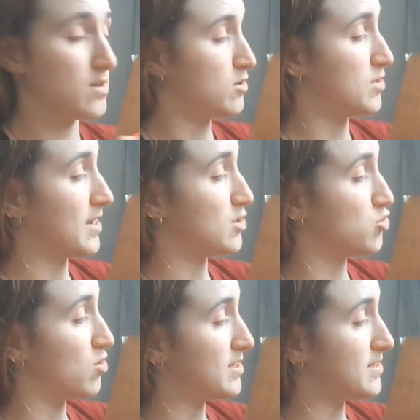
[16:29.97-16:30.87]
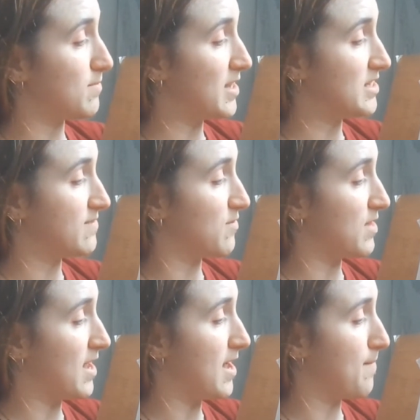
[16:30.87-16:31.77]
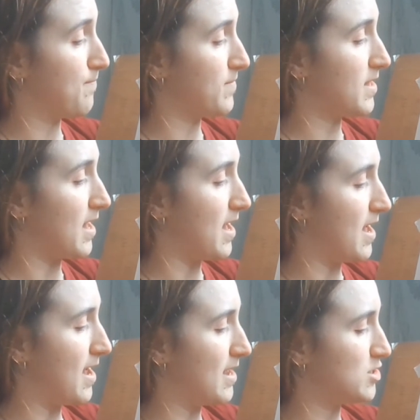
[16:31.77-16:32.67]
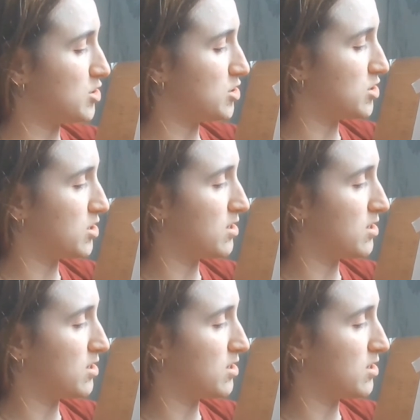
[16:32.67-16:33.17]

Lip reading: So I can draw in some lines for that. Catch.